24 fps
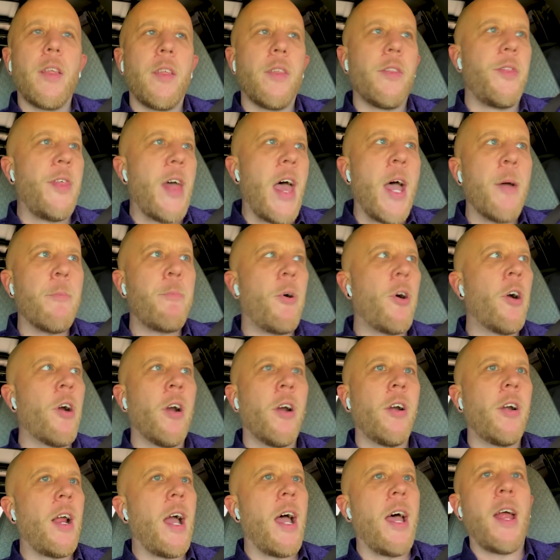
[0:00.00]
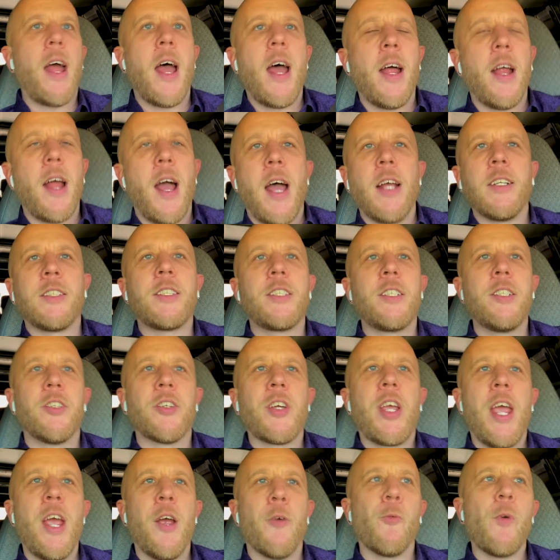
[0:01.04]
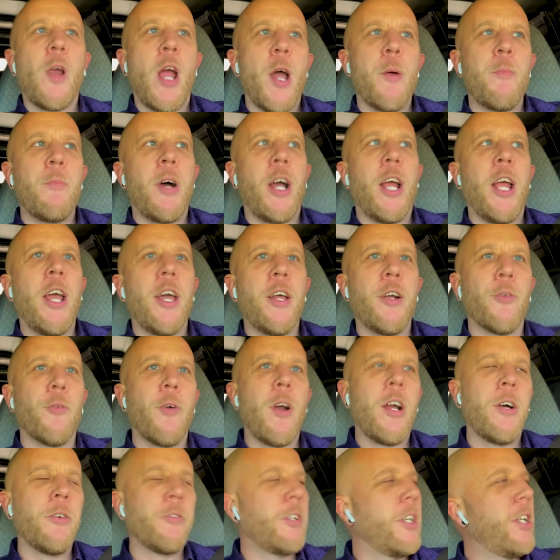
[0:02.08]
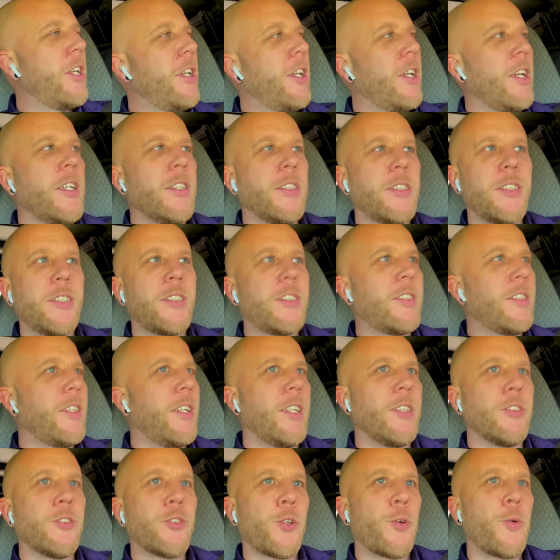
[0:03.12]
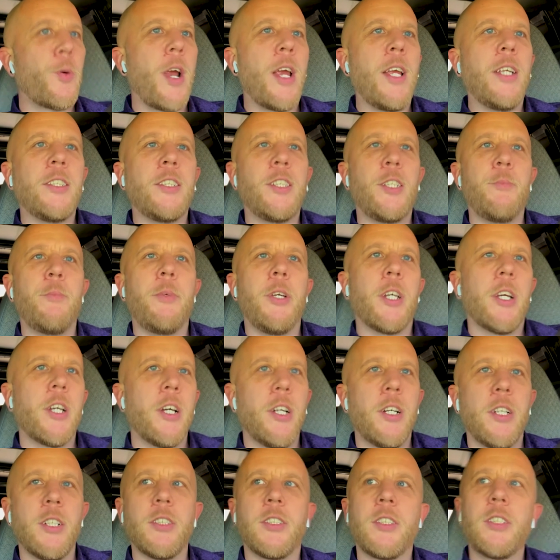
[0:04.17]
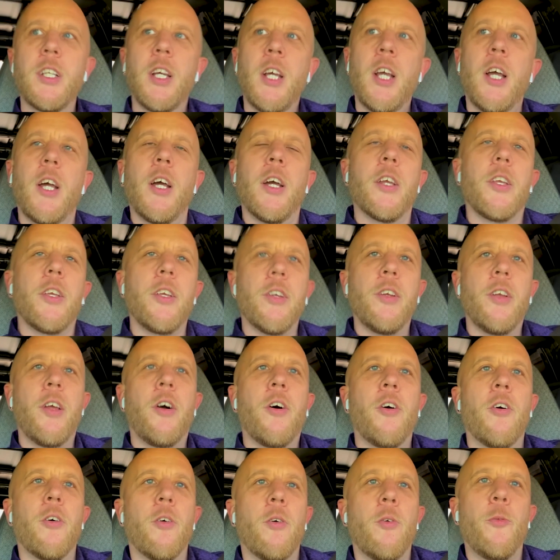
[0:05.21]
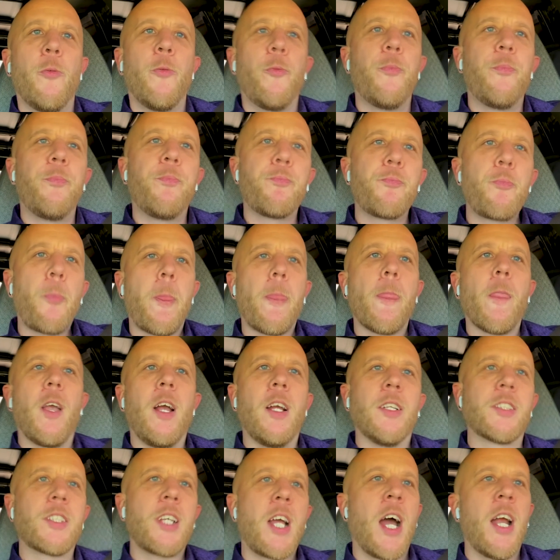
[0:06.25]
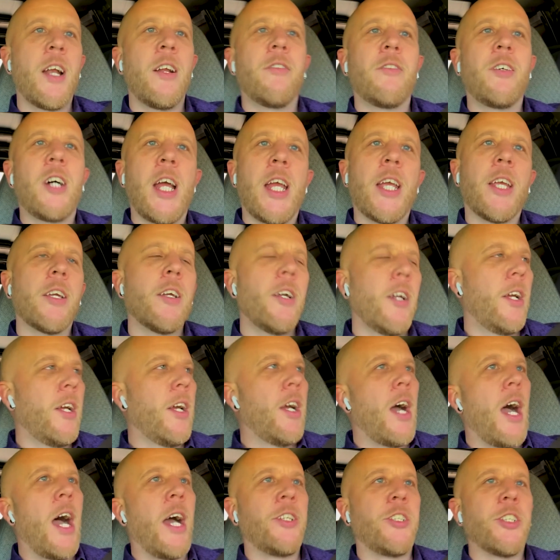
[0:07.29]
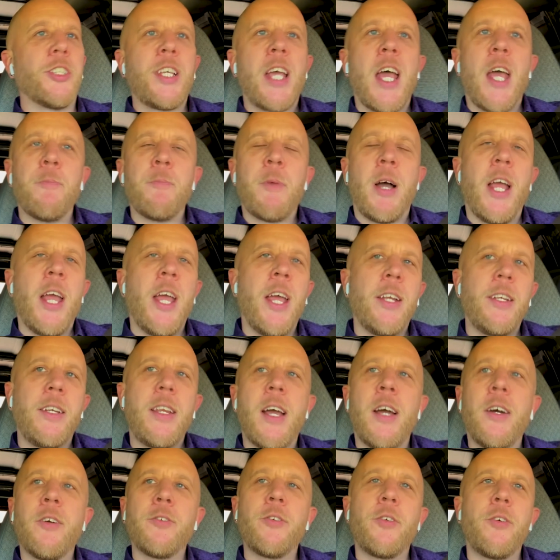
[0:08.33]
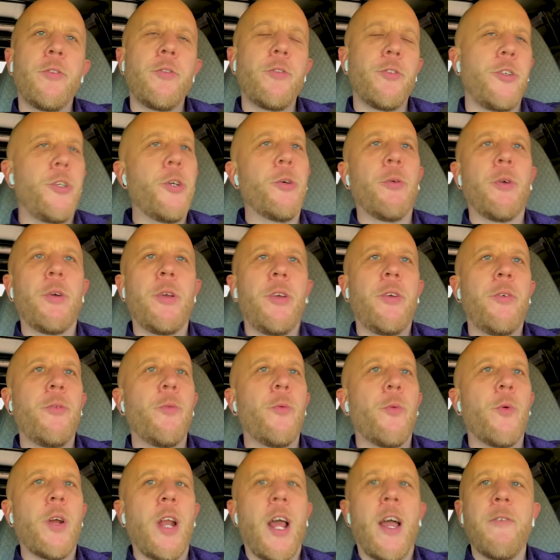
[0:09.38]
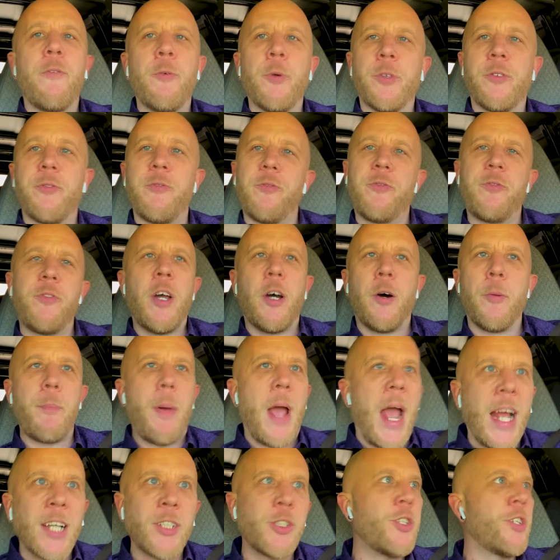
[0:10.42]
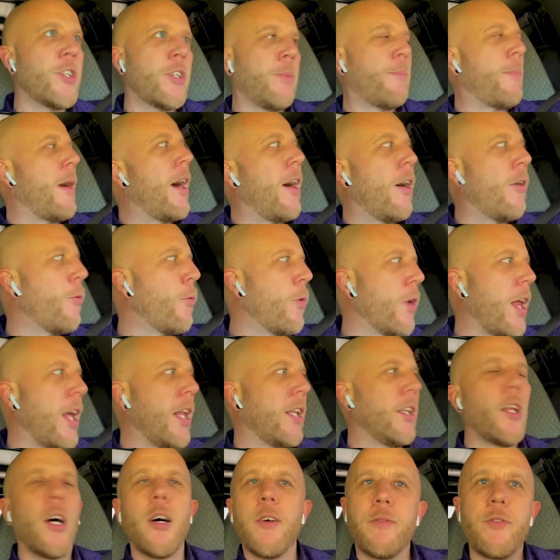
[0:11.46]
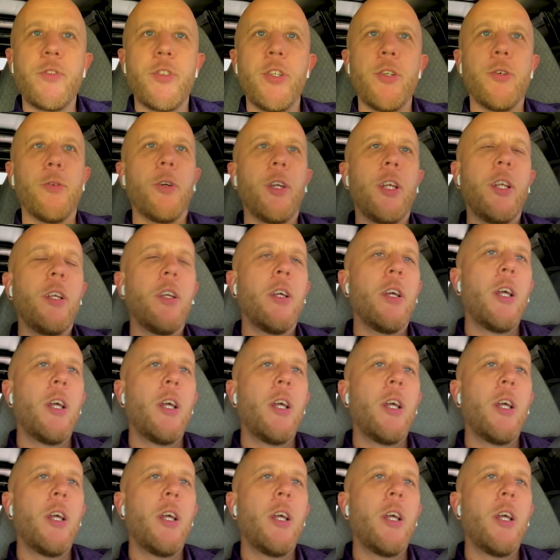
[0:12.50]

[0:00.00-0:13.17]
that part, I still can't wrap my head around it. It's crazy because, you know, it's kind of like I just had my head down doing what I felt passionate about, what I love doing.